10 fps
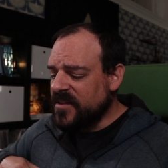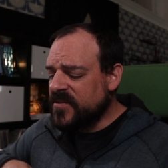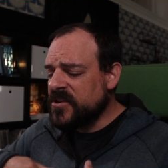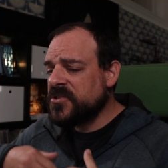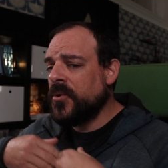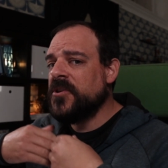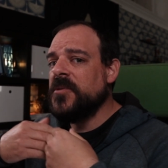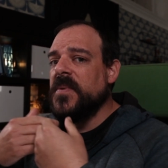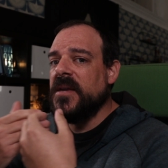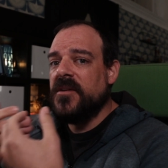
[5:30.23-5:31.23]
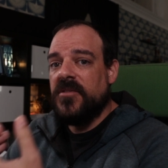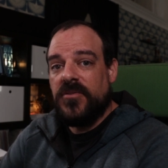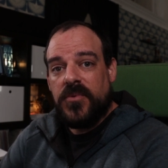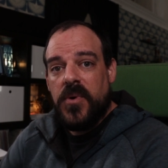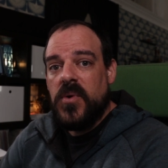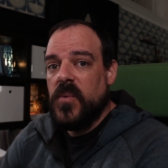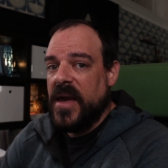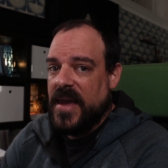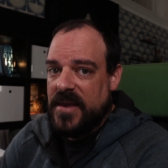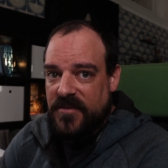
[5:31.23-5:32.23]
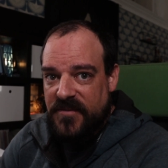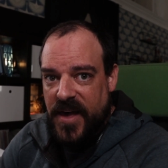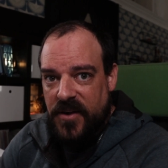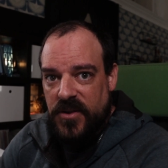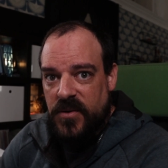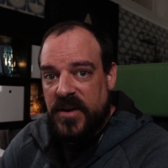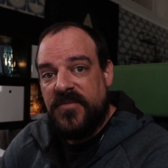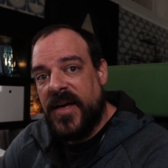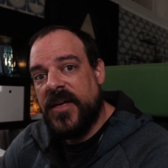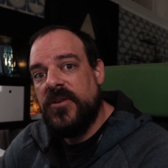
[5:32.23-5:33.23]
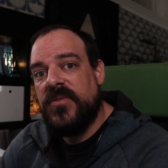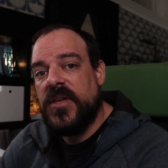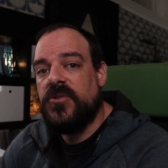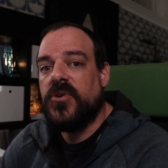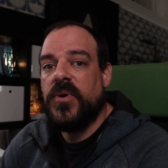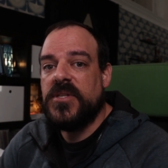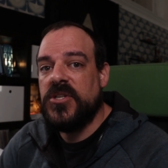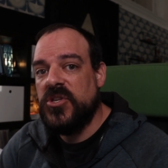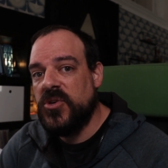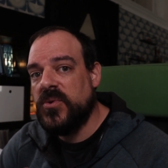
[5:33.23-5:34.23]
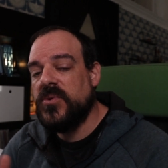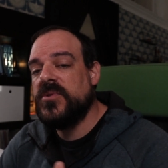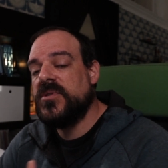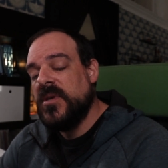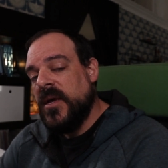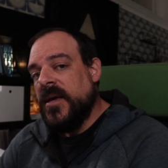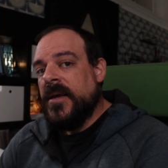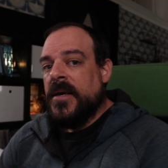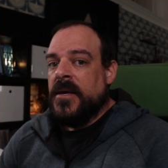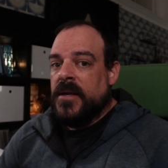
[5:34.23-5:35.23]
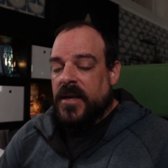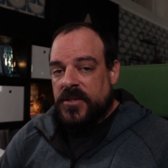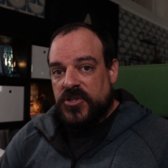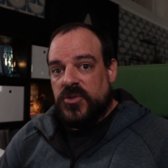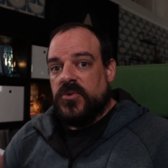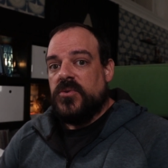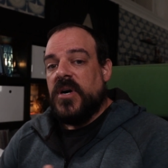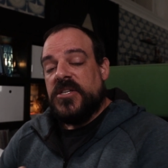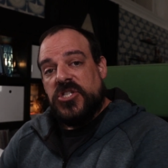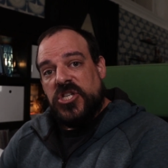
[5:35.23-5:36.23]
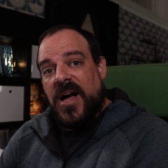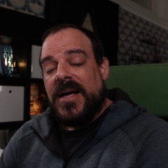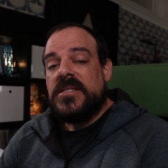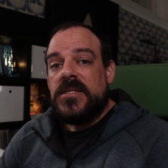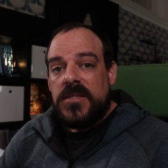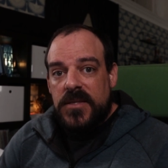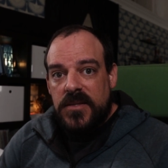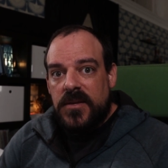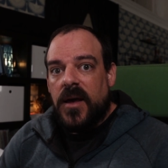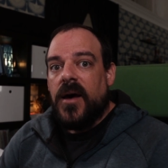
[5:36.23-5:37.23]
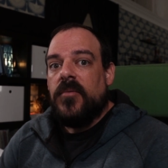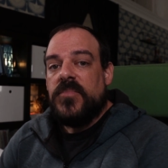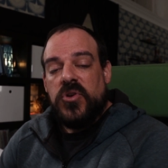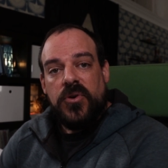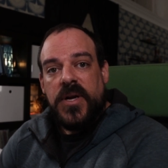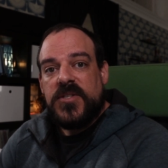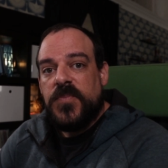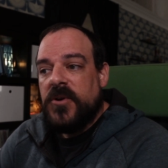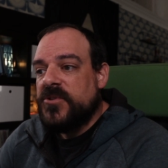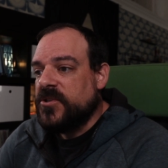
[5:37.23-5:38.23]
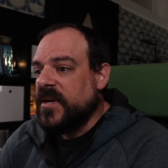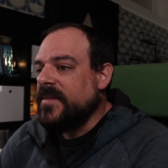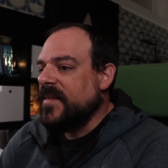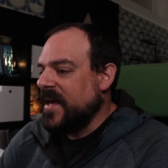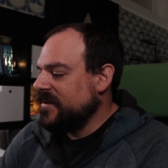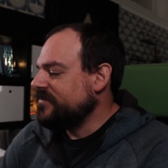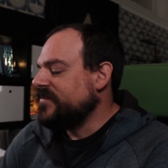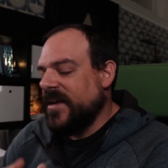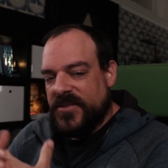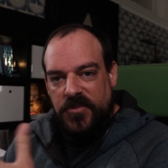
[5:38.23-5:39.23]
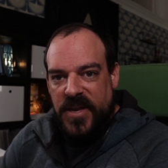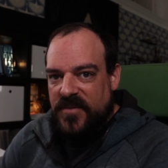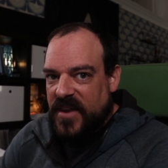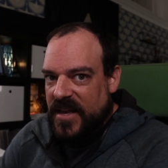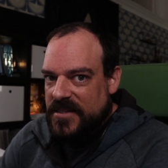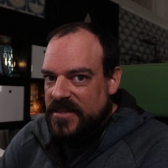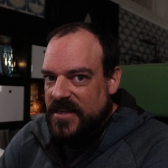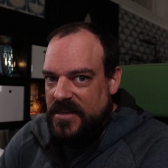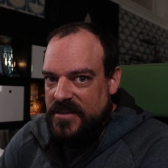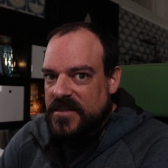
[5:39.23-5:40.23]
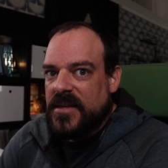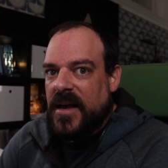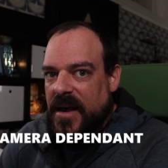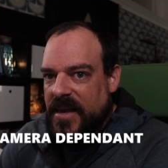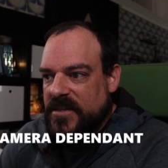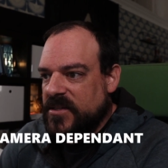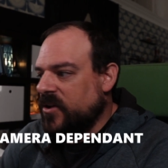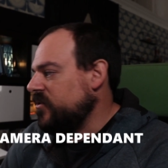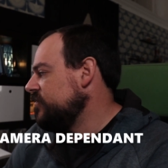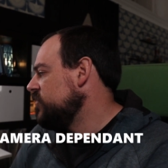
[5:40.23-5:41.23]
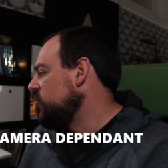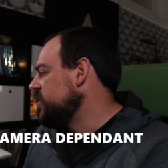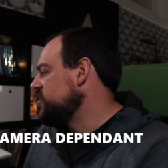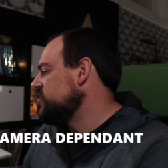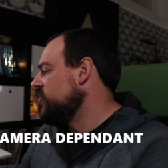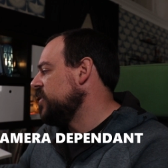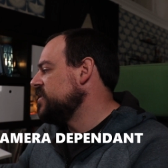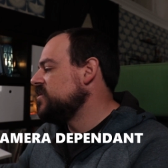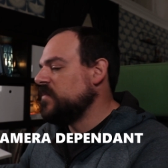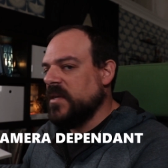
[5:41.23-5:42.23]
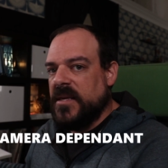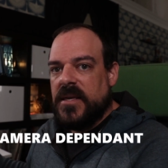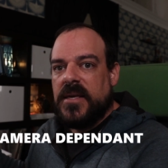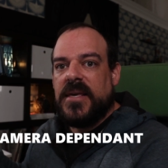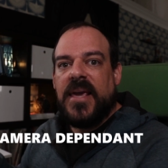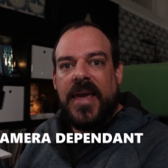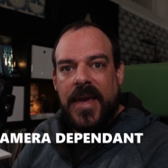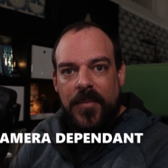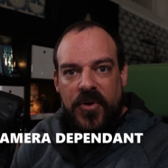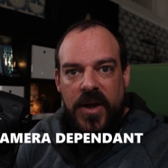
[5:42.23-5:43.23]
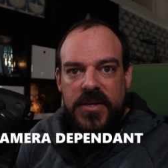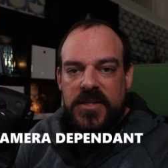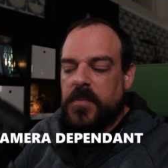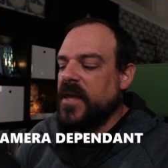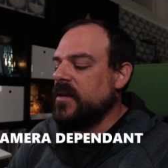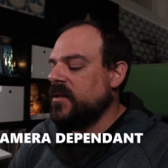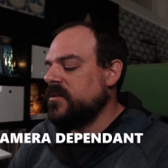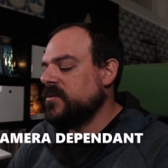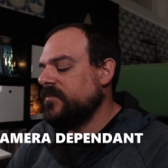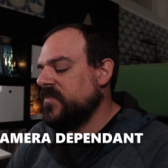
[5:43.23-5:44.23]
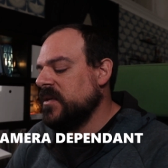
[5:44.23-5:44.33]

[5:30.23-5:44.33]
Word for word: there's going to be a throwaway value, a value that you're going to use to adjust um, your exposure. And that, as you may have guessed, is ISO, which is going to be camera dependent.